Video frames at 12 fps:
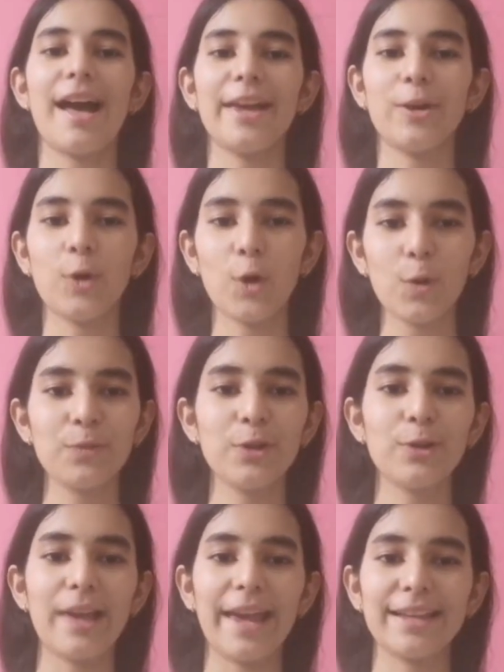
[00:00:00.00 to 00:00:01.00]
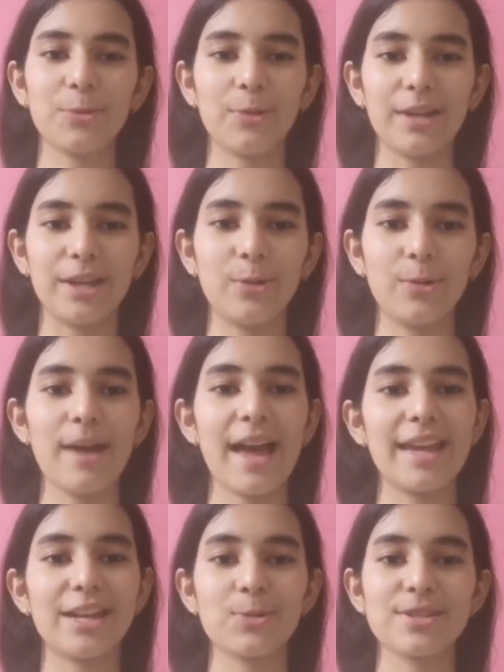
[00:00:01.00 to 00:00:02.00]
I hope you liked the video
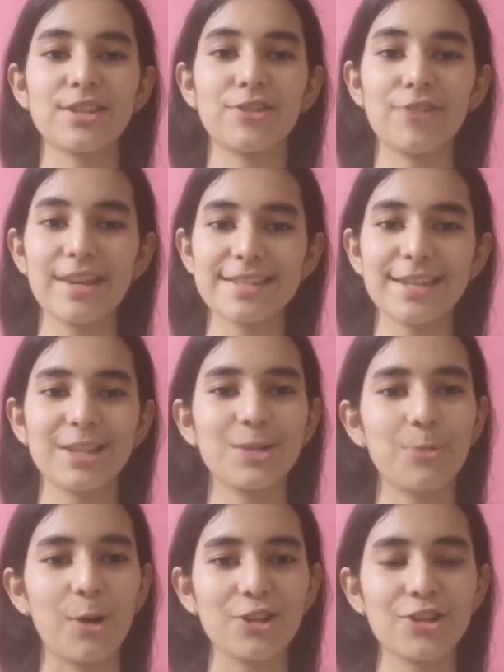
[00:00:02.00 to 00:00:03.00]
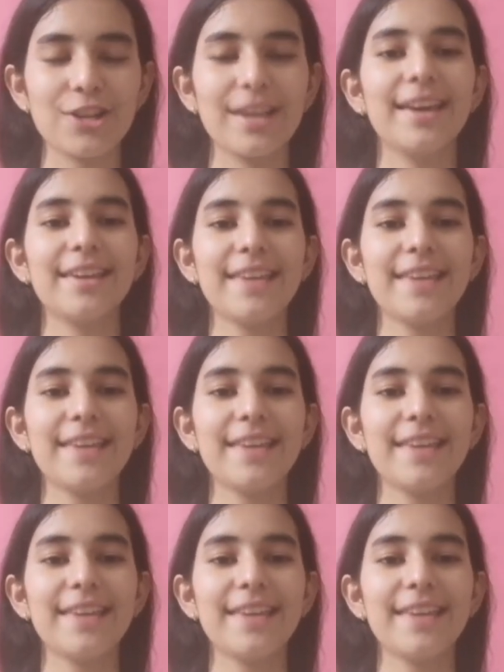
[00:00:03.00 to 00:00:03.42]
and it was interesting to watch.